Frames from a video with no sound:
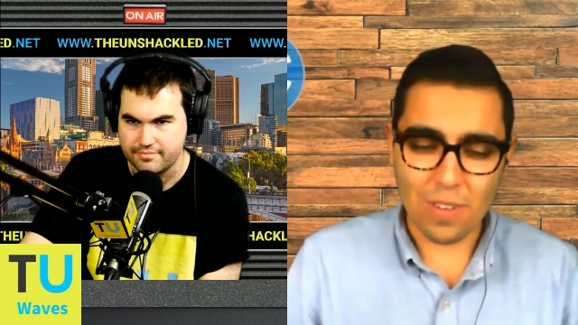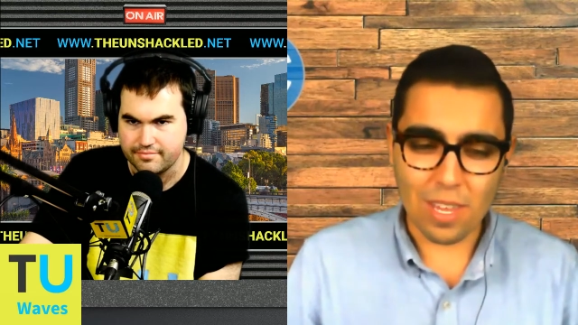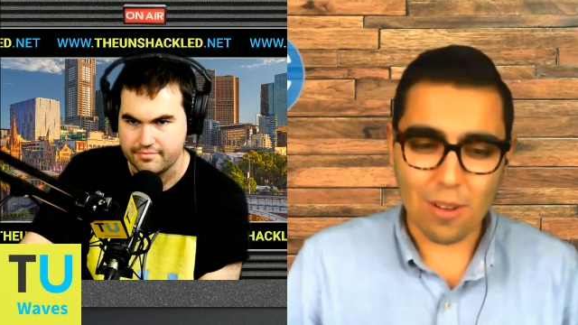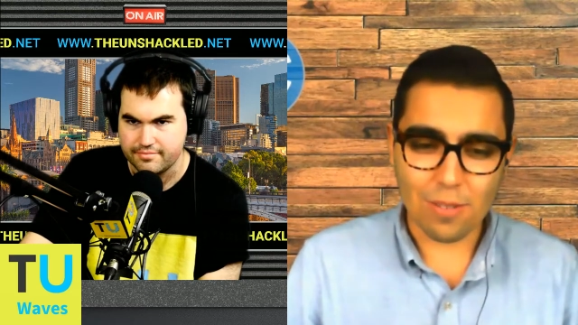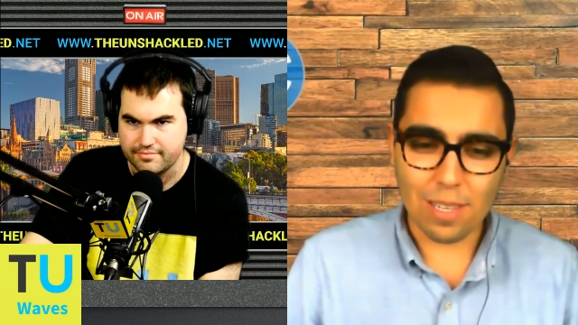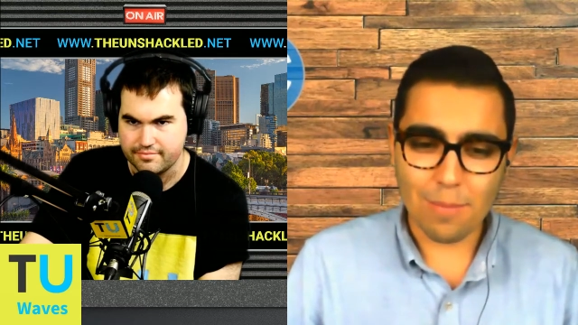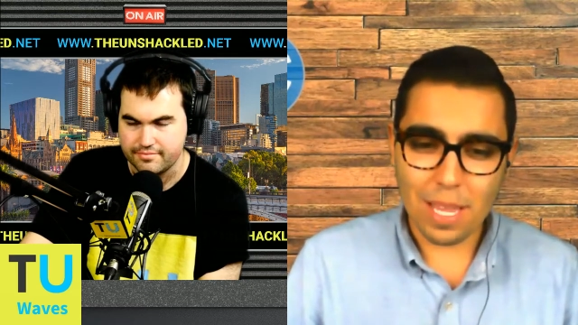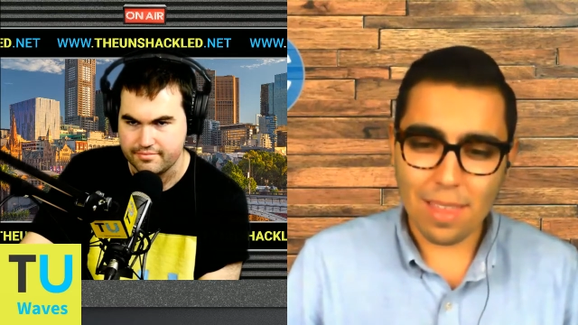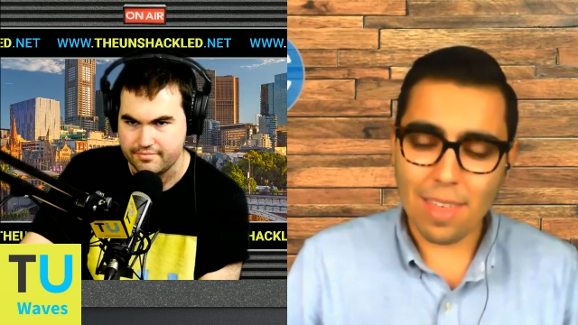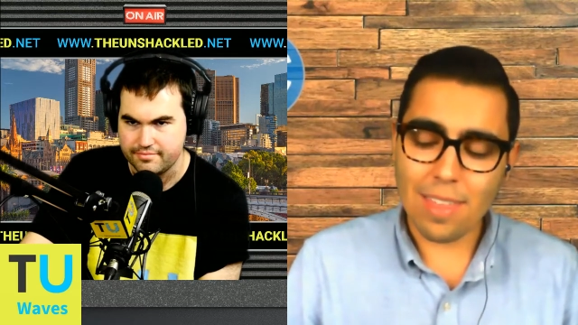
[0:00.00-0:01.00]
Speaker 1: and they they
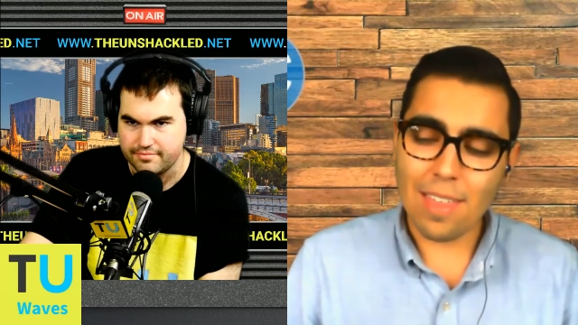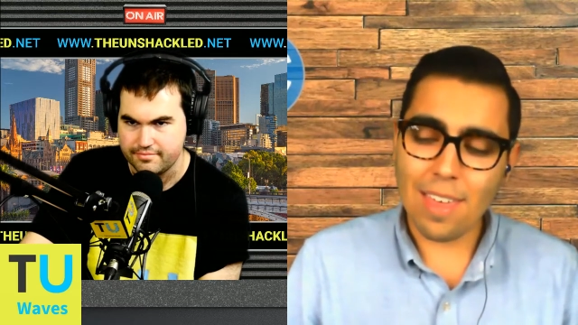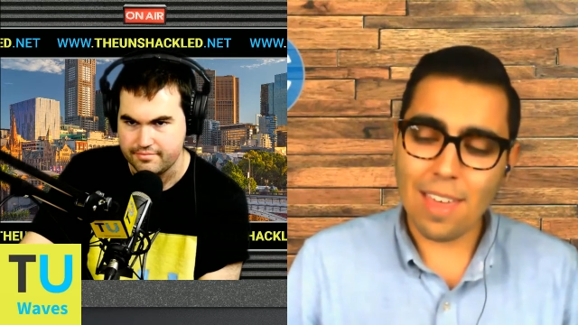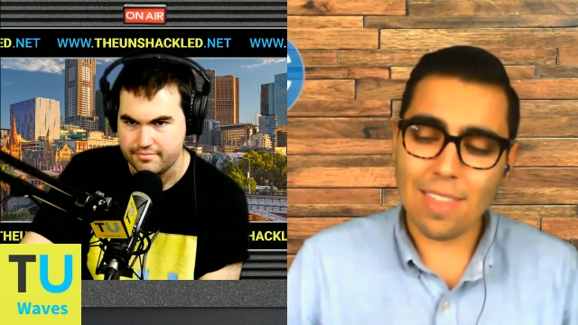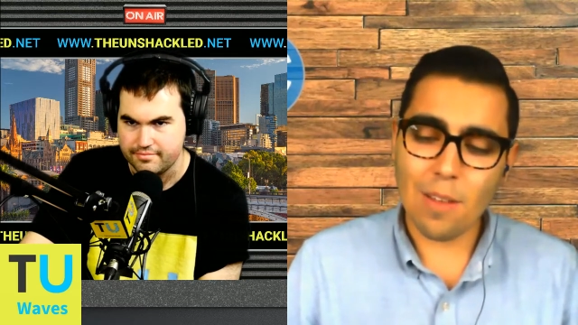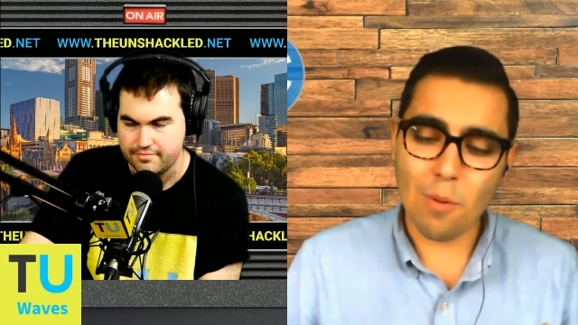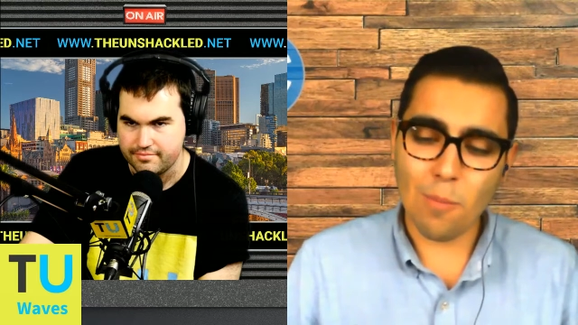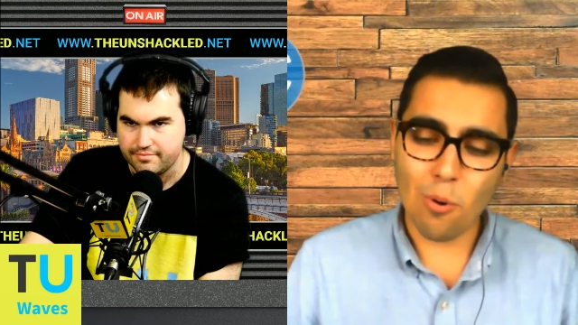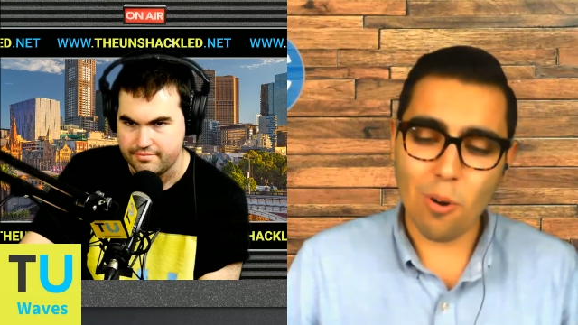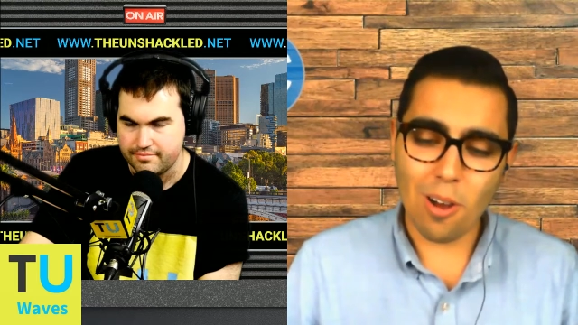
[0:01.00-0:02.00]
they they, they
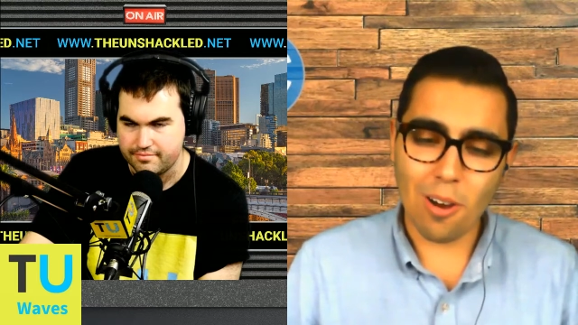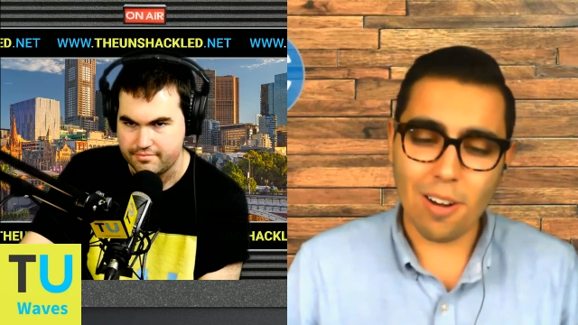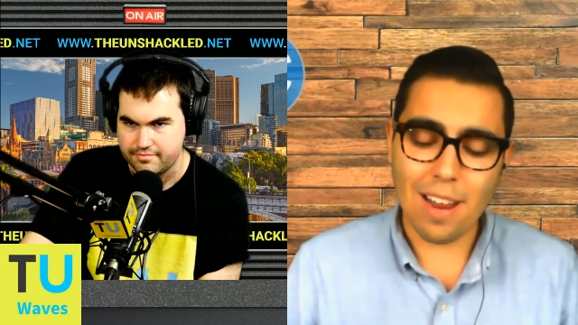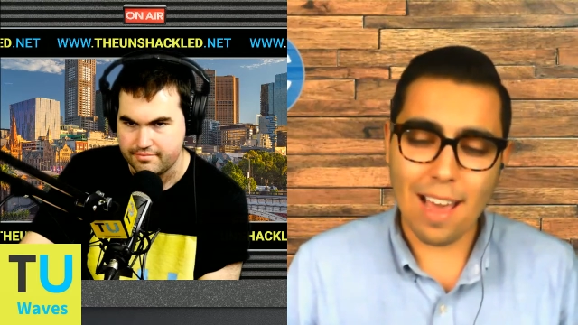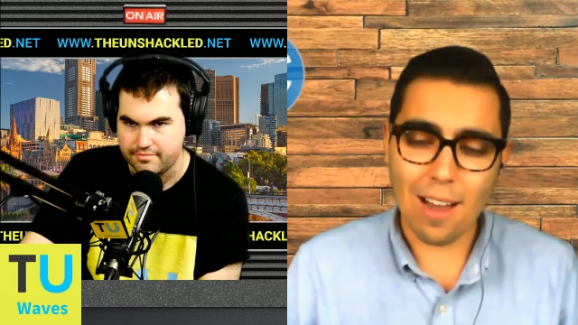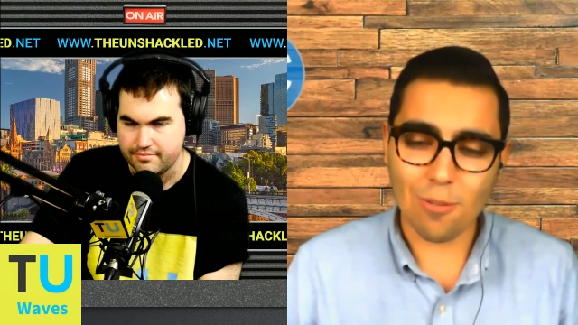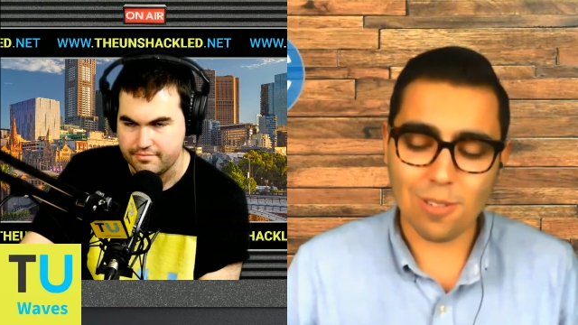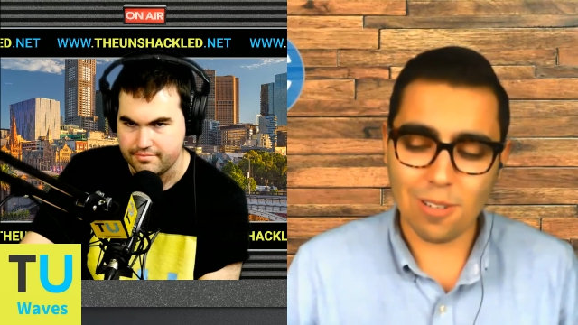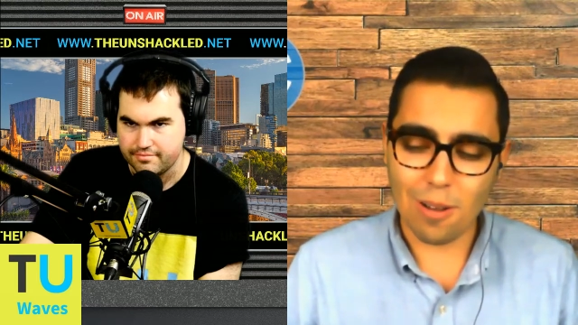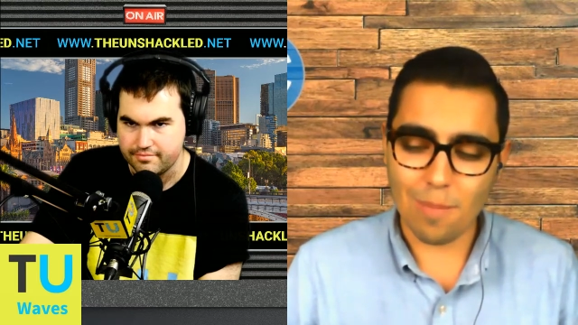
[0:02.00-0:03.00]
report on how
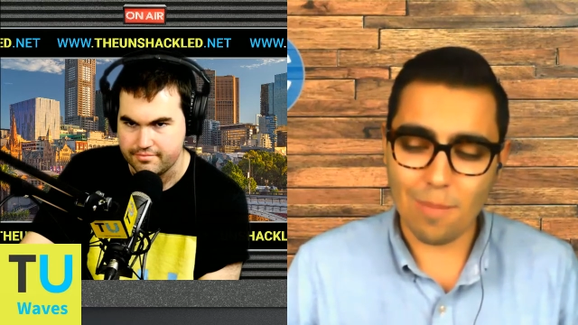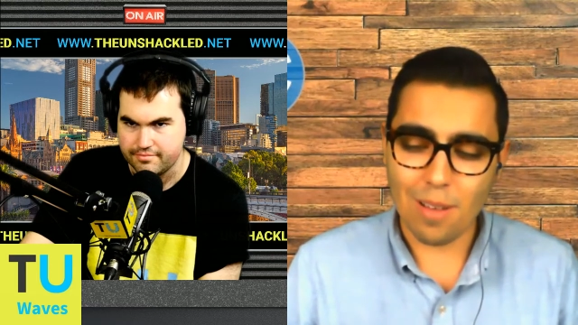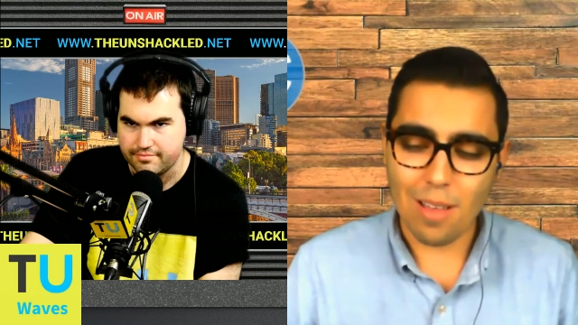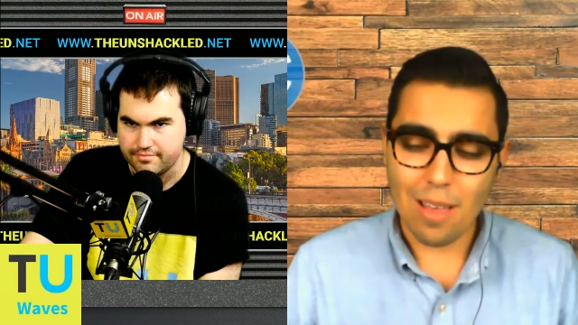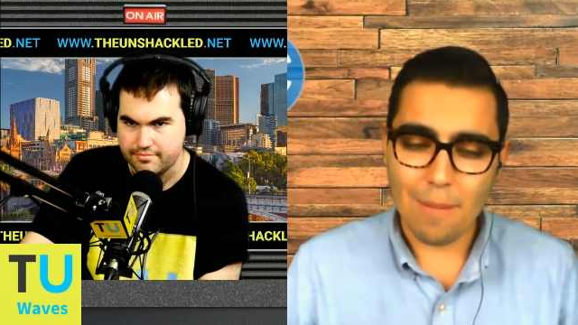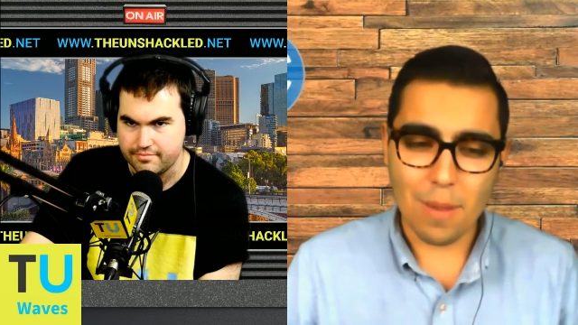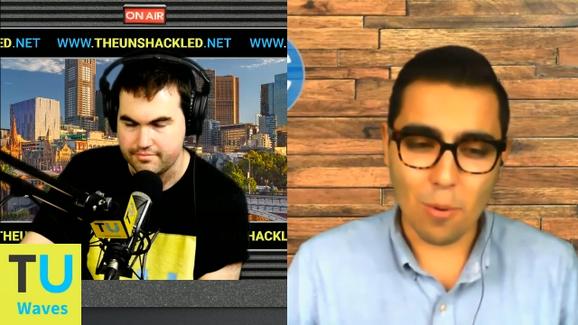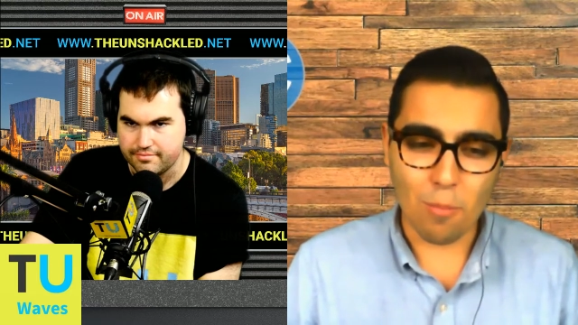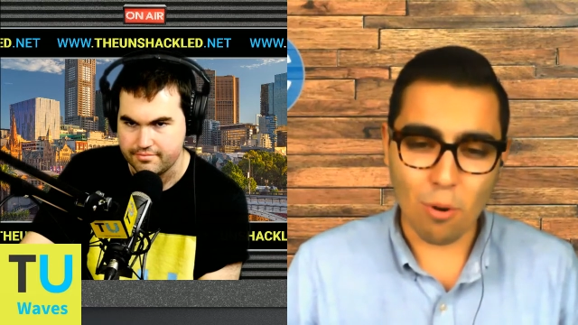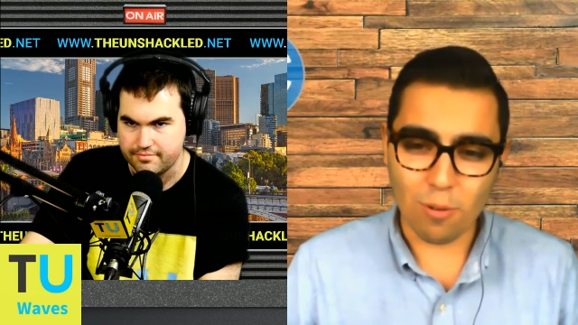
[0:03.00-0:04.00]
some people
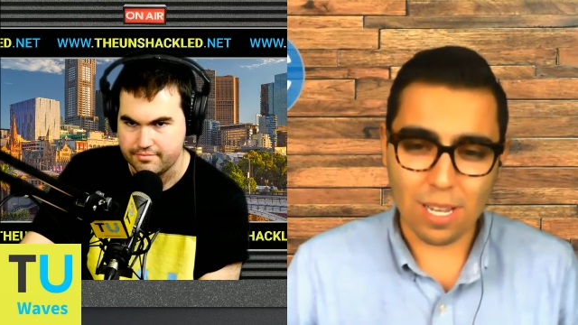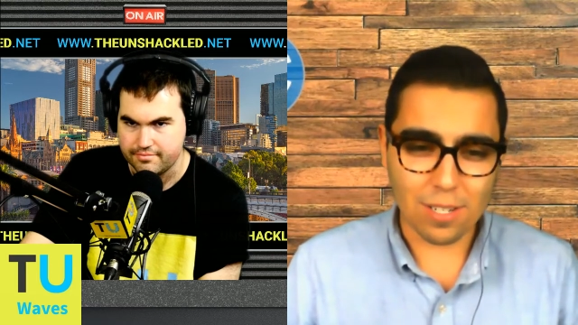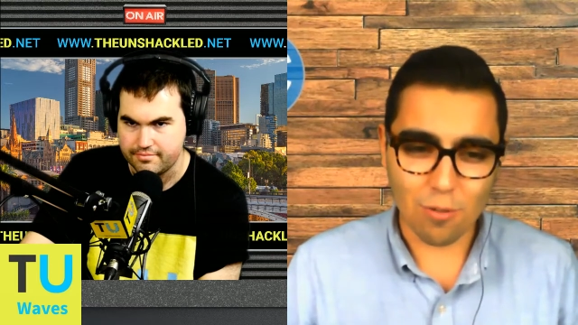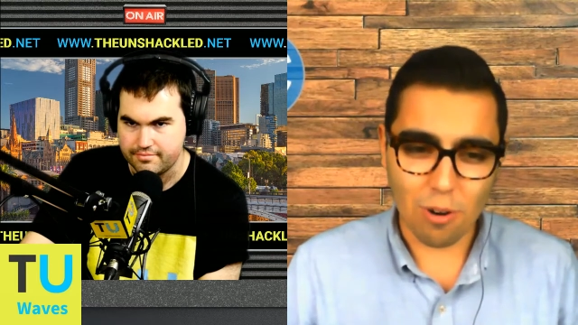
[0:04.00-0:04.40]
protest Trump.